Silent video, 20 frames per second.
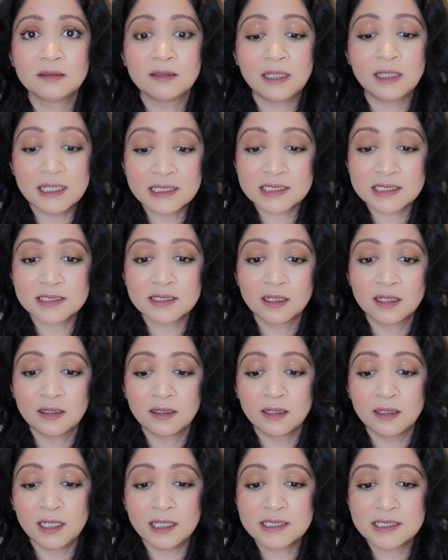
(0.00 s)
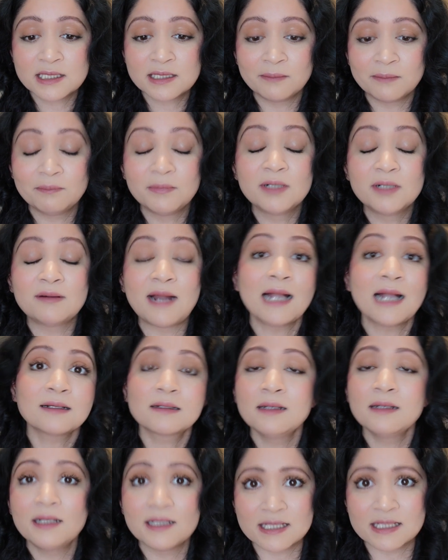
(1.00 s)
It's
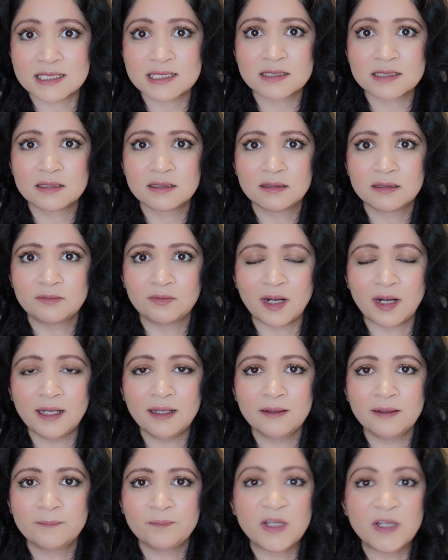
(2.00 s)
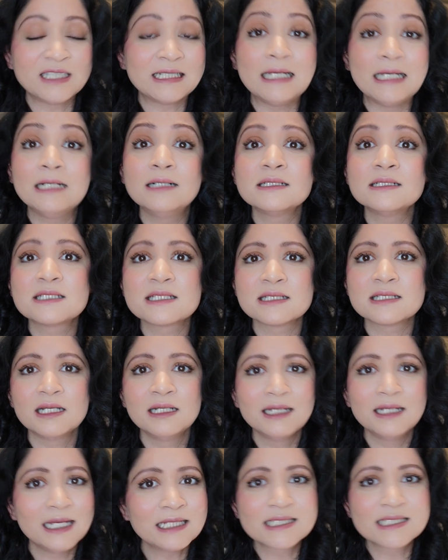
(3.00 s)
miraculous, right? It heals
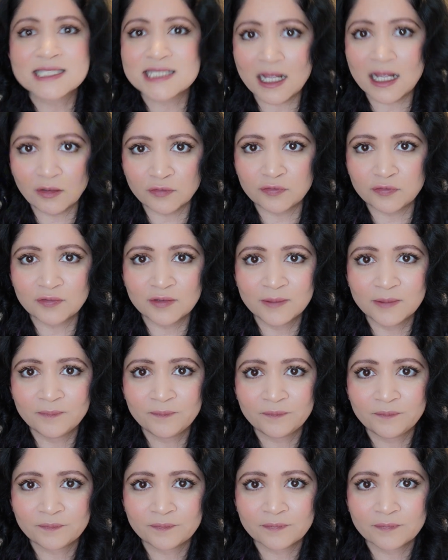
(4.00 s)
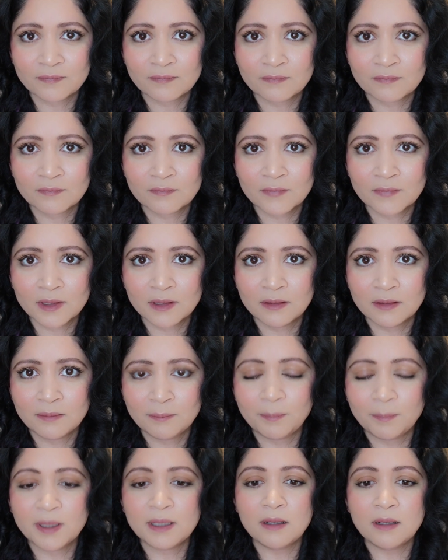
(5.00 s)
itself.
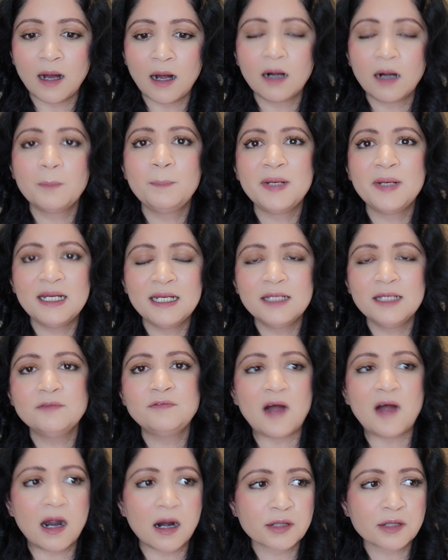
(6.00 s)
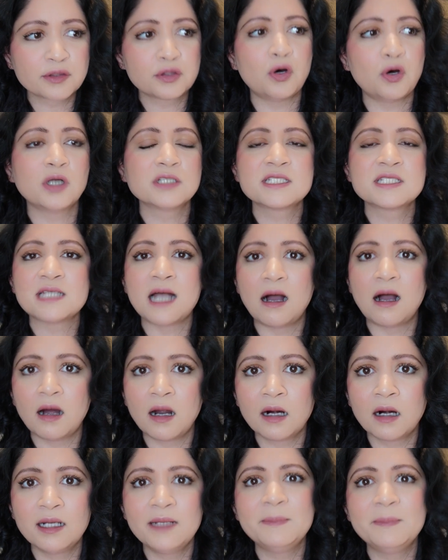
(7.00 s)
But our belief, our thoughts,
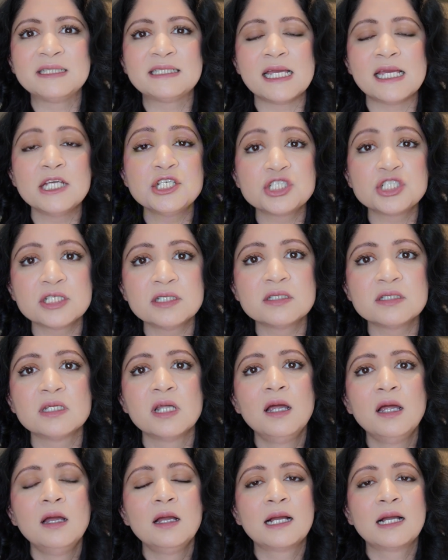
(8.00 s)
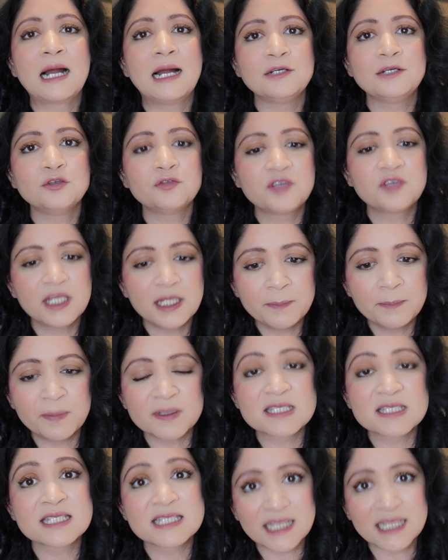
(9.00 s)
our limitations kind of keep
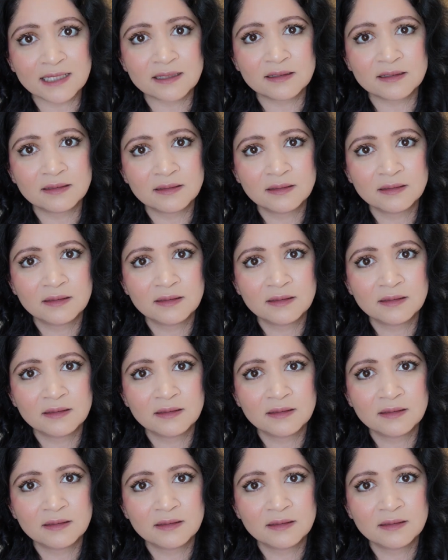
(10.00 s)
us sick